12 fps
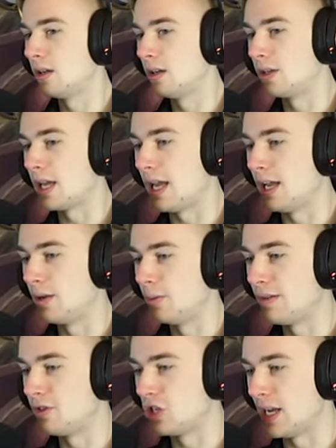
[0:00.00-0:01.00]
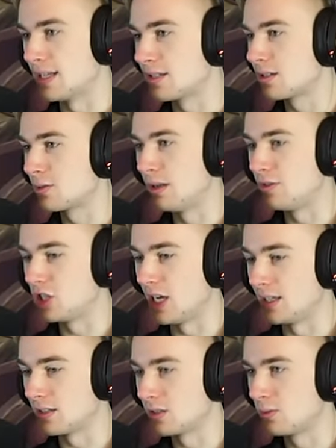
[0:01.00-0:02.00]
okay, we have a chance. We have a
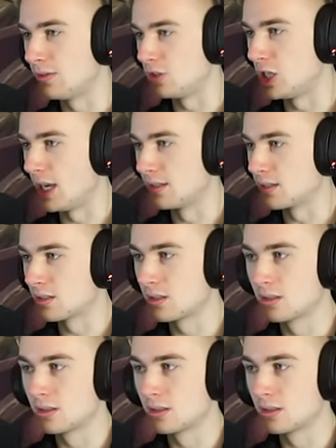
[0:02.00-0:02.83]
chance. We have a chance.